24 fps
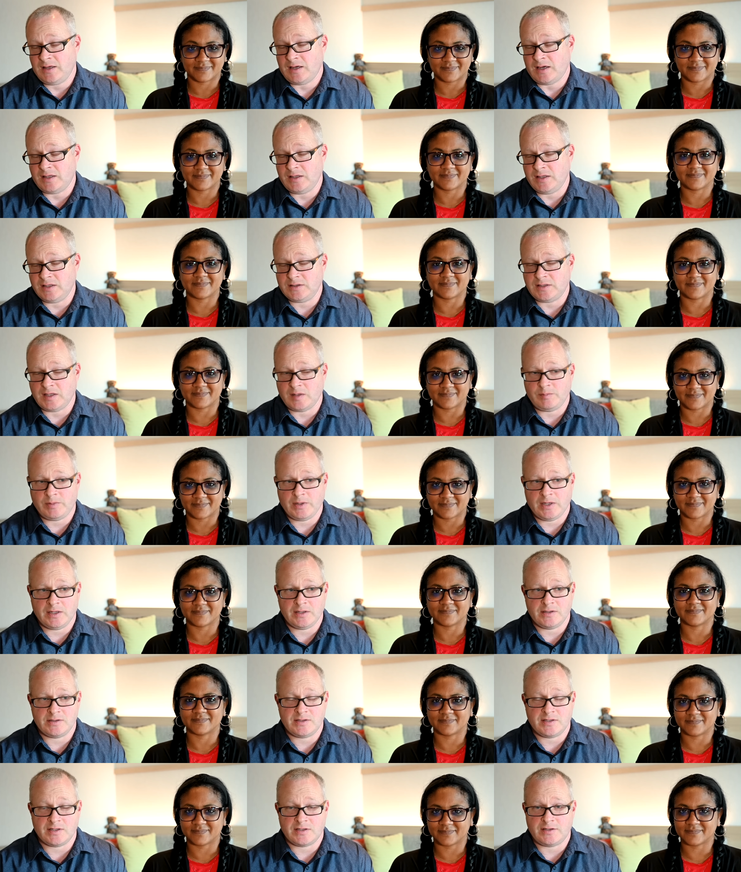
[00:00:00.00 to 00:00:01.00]
Speaker 1: I think they
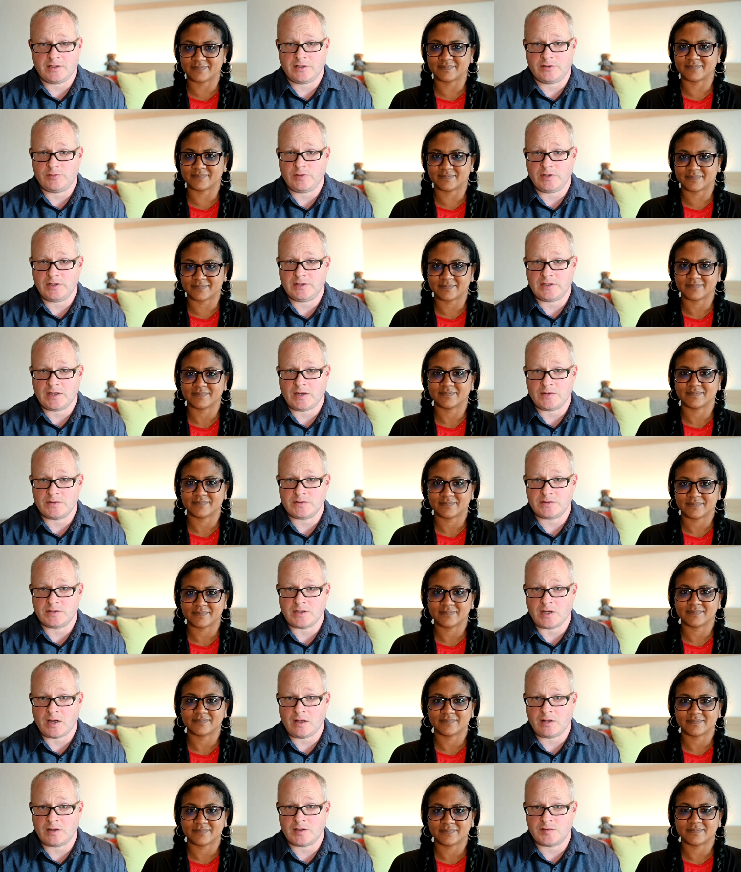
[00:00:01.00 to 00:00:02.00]
paid sixty three thousand
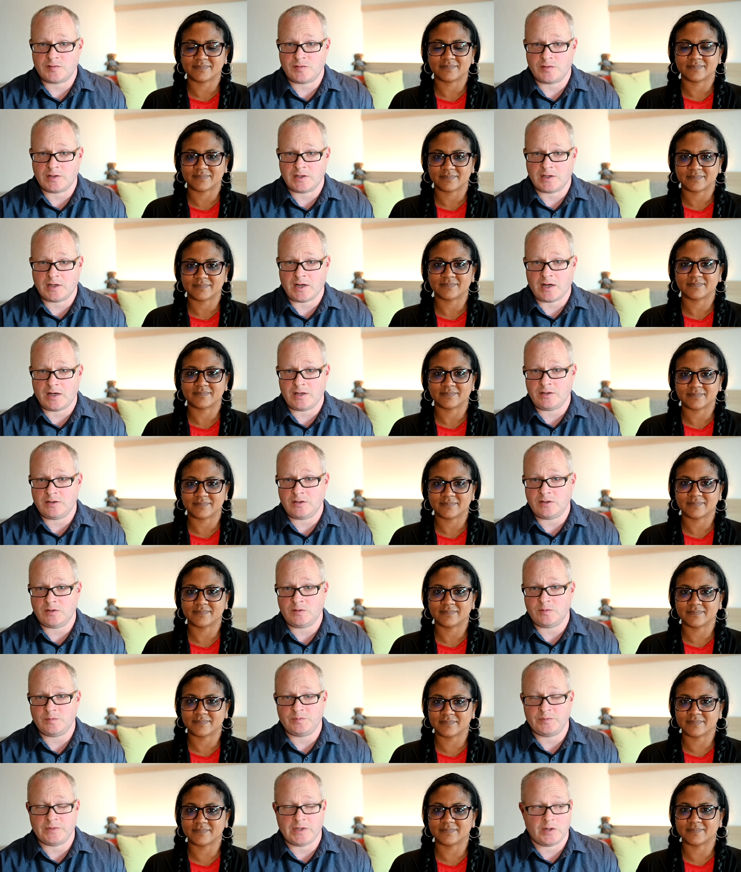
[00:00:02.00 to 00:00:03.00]
dollars for the
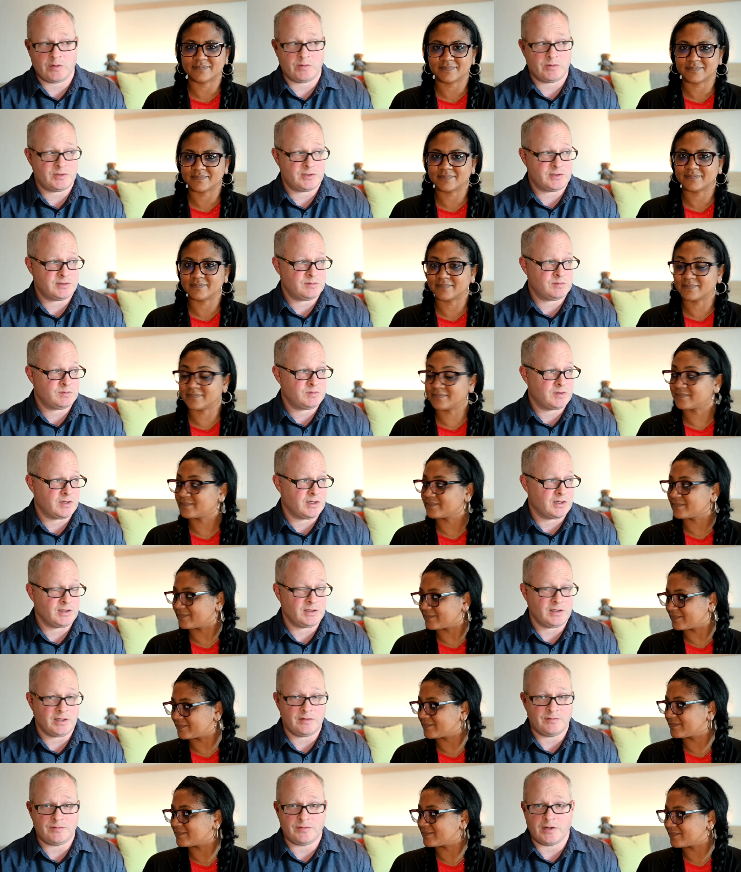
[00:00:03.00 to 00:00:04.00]
condo. They were just
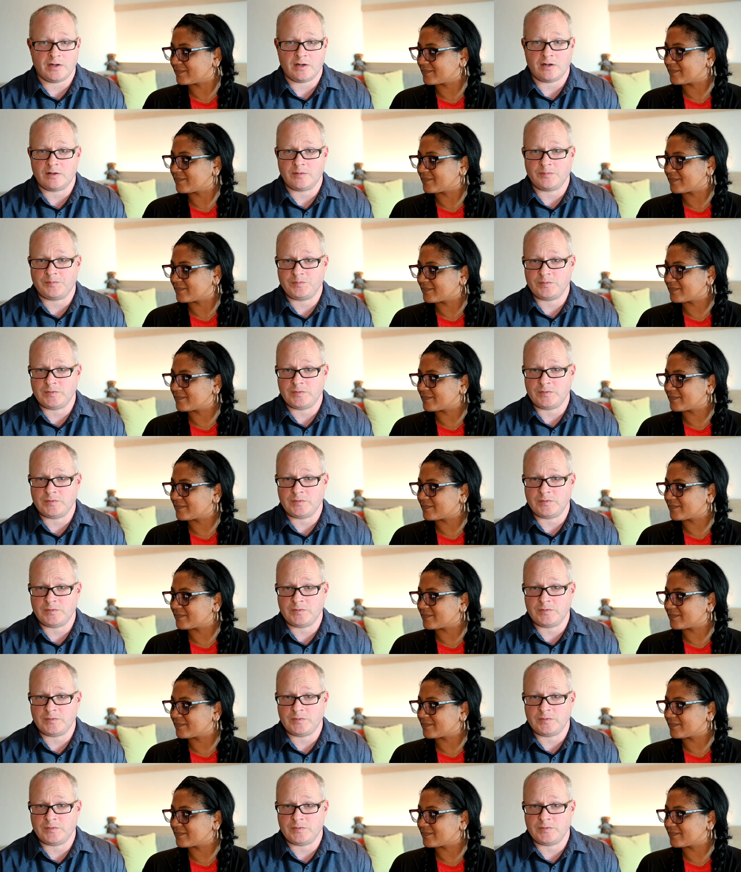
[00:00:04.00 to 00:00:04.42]
gonna live there